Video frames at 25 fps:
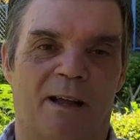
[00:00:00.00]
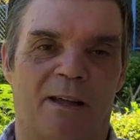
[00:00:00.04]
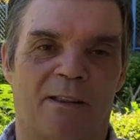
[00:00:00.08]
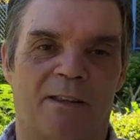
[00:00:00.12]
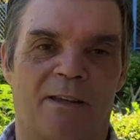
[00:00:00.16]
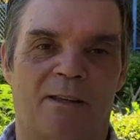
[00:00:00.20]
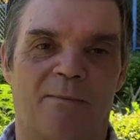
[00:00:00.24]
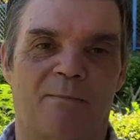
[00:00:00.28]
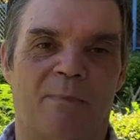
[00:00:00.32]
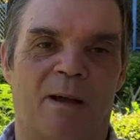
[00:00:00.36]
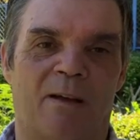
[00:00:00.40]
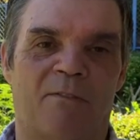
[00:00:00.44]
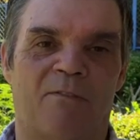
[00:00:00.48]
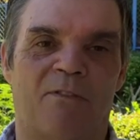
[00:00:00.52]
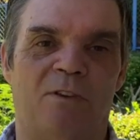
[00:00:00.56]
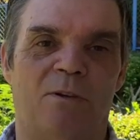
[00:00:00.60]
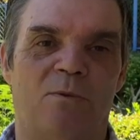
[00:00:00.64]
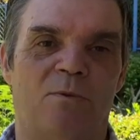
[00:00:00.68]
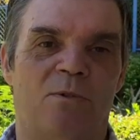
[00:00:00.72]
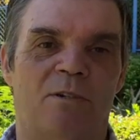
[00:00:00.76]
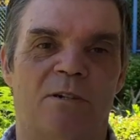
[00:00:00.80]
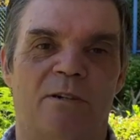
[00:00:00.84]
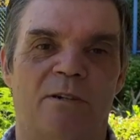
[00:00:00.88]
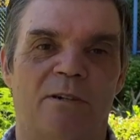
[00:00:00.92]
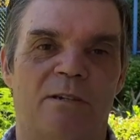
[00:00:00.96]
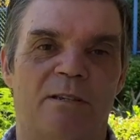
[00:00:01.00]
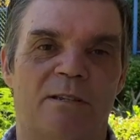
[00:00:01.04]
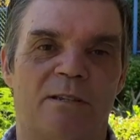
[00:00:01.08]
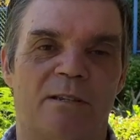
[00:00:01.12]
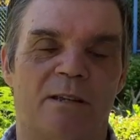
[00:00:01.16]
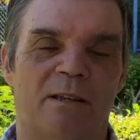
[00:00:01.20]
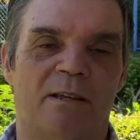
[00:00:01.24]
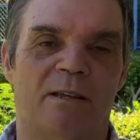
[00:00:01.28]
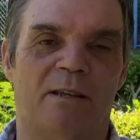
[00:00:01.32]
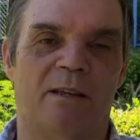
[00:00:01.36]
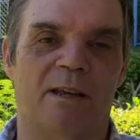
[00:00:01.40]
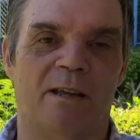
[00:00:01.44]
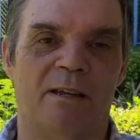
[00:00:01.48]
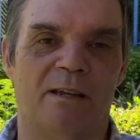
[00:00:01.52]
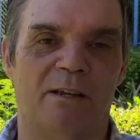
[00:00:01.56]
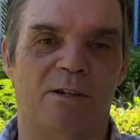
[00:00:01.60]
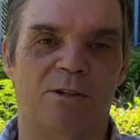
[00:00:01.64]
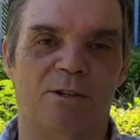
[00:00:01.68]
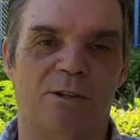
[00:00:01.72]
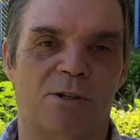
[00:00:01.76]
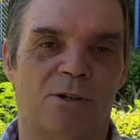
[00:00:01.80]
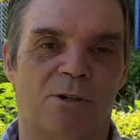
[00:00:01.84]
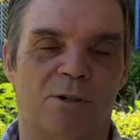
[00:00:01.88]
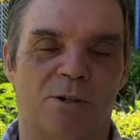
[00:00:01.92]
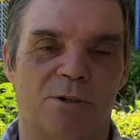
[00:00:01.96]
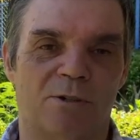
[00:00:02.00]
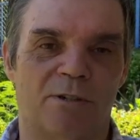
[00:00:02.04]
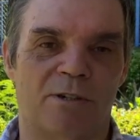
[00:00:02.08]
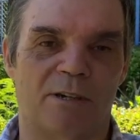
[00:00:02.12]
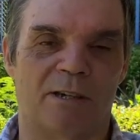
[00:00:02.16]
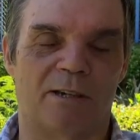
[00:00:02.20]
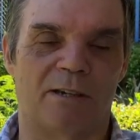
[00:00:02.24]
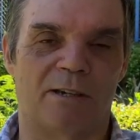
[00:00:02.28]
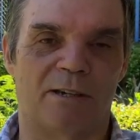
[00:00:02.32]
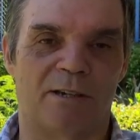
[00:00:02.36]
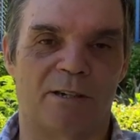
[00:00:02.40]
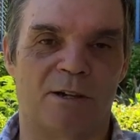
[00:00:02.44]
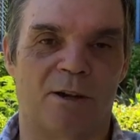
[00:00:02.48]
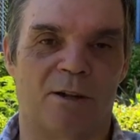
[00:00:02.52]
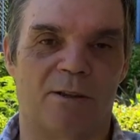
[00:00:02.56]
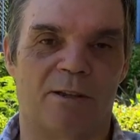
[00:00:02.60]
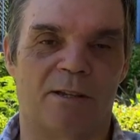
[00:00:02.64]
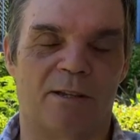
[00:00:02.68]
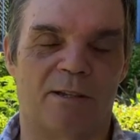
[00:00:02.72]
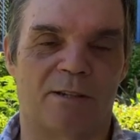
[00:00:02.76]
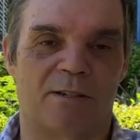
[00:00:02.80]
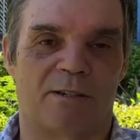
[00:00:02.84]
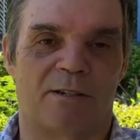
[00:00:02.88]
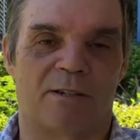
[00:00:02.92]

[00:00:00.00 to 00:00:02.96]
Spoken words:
I think my future is in another country and it's not this.